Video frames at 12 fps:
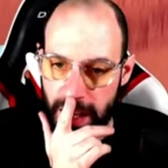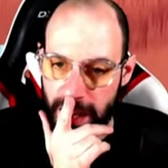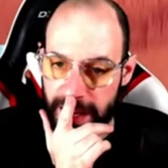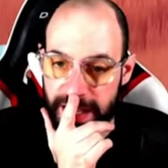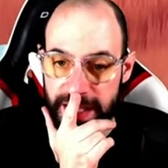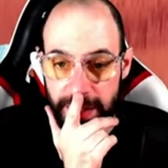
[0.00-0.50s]

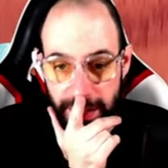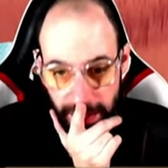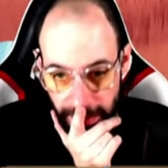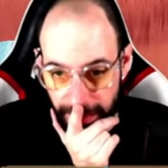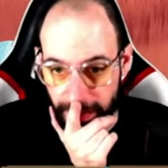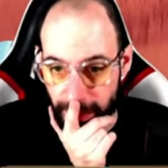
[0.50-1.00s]
And it's a
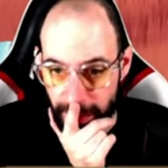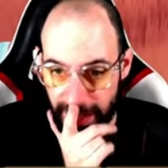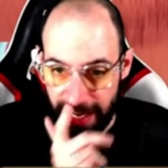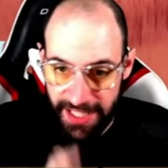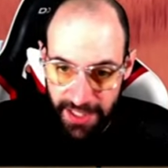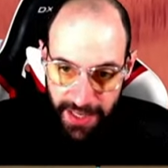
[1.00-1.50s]
tier four
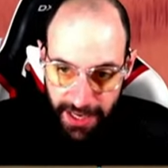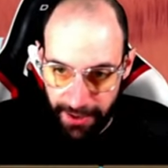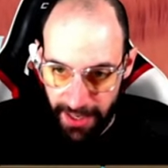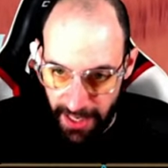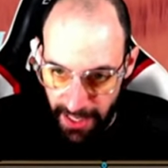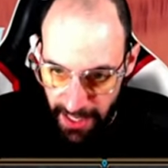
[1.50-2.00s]

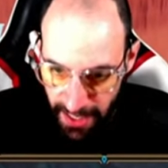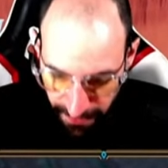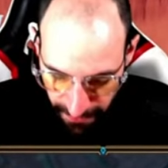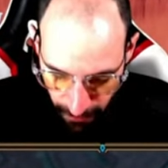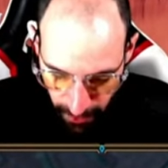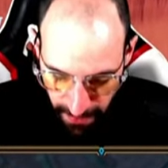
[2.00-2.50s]
legendary.
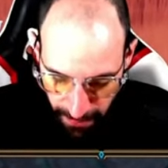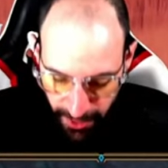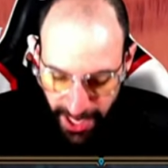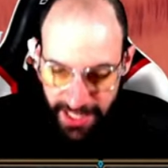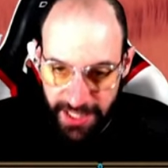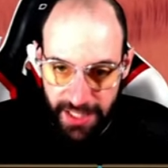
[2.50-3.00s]
If we
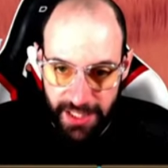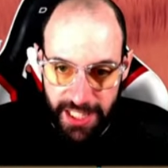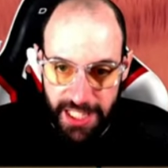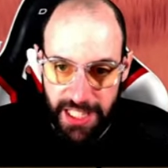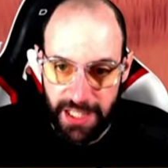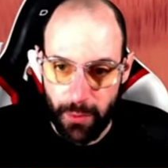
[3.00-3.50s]
press
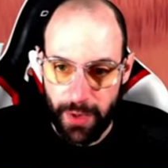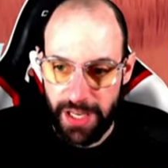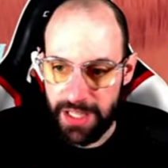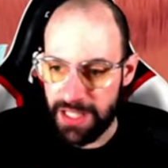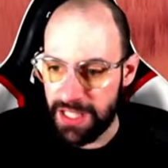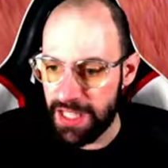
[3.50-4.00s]
T, we
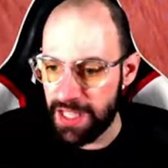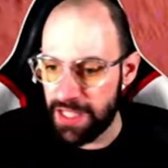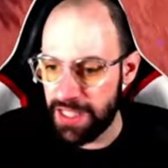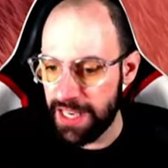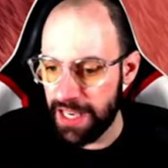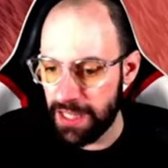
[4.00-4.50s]
can see the
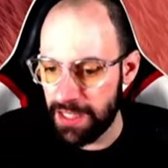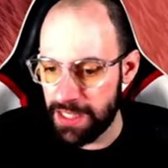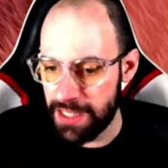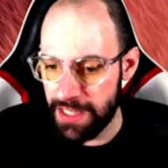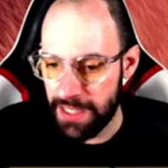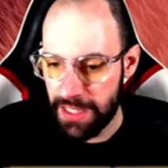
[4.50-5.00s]

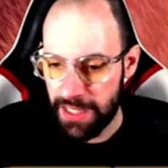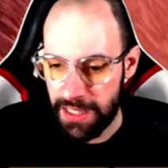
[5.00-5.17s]
details.